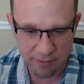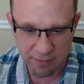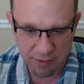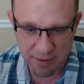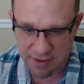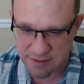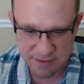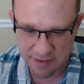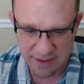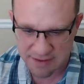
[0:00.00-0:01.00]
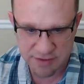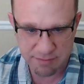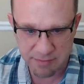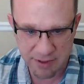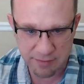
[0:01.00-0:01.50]
across the next,
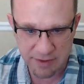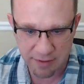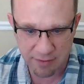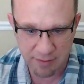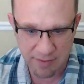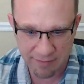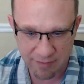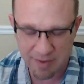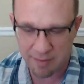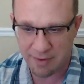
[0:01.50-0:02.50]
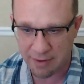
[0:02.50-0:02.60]
year or whatever it may be.